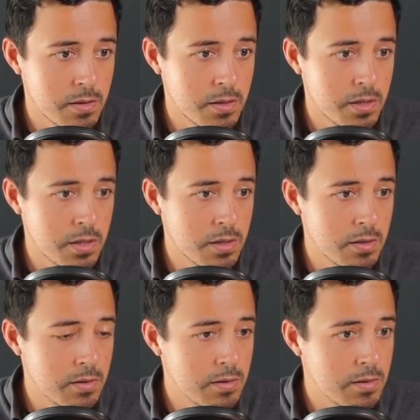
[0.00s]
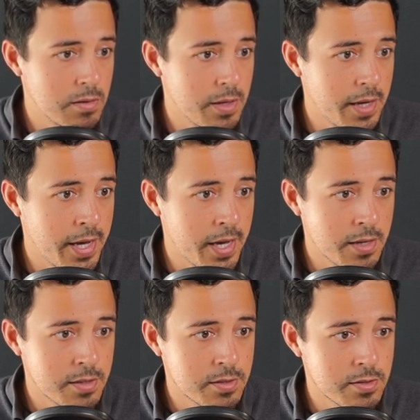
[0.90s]
It
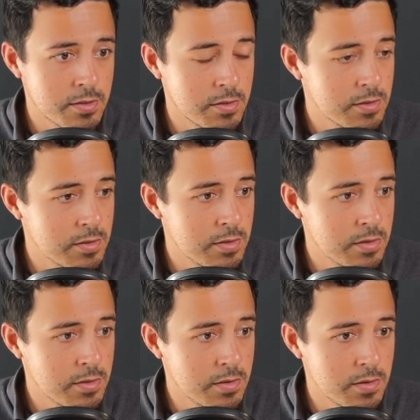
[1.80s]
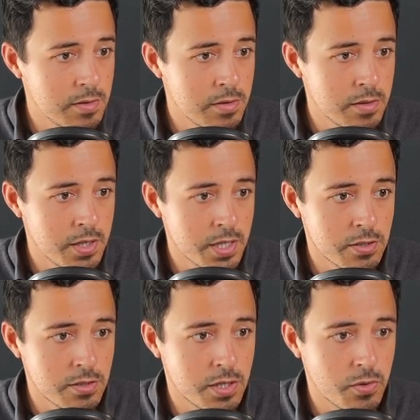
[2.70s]
adds the
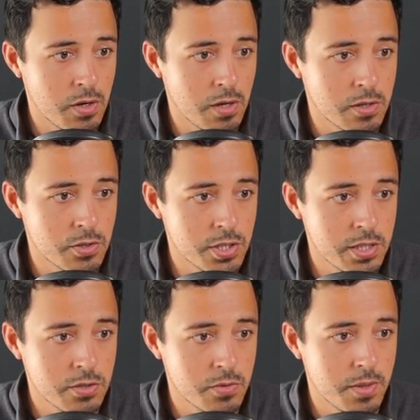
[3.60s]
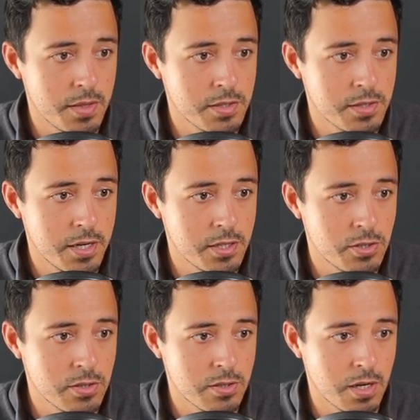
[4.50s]
necessary logic. So in this case,
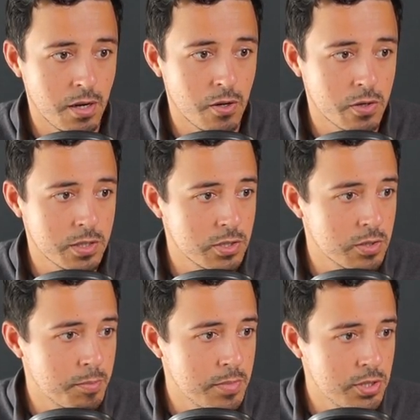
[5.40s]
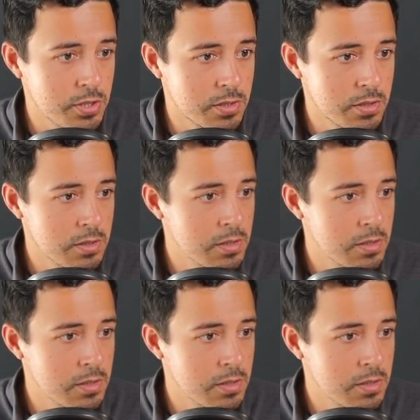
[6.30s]
just a login submission.